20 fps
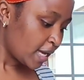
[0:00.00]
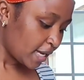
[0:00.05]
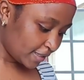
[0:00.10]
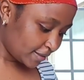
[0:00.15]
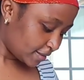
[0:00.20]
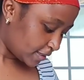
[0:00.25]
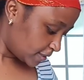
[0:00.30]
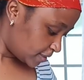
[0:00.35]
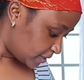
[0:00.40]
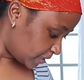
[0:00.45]

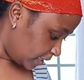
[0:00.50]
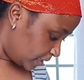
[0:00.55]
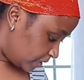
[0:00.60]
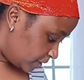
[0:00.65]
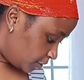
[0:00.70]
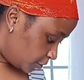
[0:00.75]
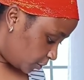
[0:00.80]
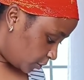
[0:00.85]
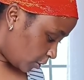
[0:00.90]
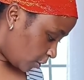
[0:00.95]
As I said,
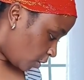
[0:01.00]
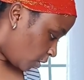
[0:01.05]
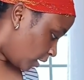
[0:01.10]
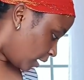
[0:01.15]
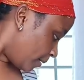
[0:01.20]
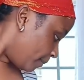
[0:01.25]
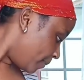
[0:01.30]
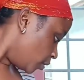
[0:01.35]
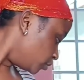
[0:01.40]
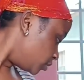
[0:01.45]
you know
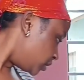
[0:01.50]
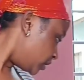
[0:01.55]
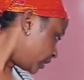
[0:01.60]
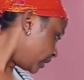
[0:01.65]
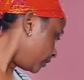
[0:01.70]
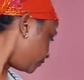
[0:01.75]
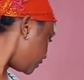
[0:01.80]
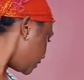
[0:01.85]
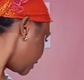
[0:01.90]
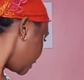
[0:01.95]
all about
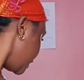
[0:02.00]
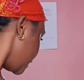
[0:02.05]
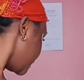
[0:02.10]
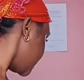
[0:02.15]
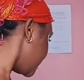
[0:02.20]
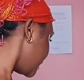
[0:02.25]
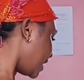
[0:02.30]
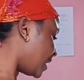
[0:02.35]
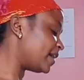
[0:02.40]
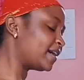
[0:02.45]
thrift
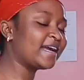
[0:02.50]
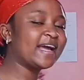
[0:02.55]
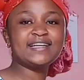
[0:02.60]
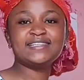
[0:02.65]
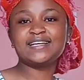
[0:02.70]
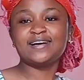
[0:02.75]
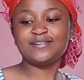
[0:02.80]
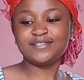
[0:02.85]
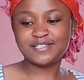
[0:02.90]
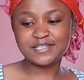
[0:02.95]
things. Yeah,
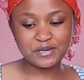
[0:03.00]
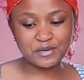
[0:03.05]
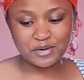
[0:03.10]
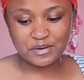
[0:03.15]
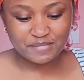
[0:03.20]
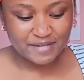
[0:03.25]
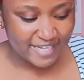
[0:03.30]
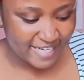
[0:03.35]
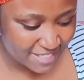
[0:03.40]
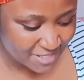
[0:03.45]
guys, I'll see you
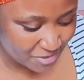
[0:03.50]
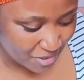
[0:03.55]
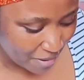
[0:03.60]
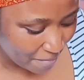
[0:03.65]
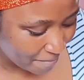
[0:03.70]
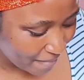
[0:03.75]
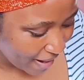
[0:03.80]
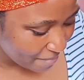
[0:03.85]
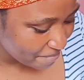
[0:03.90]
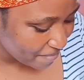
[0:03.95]
on my next
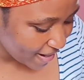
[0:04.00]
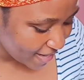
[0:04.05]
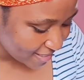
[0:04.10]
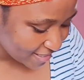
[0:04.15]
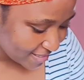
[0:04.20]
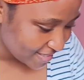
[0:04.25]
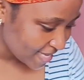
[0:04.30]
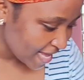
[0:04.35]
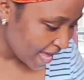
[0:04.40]
one. Bye-bye.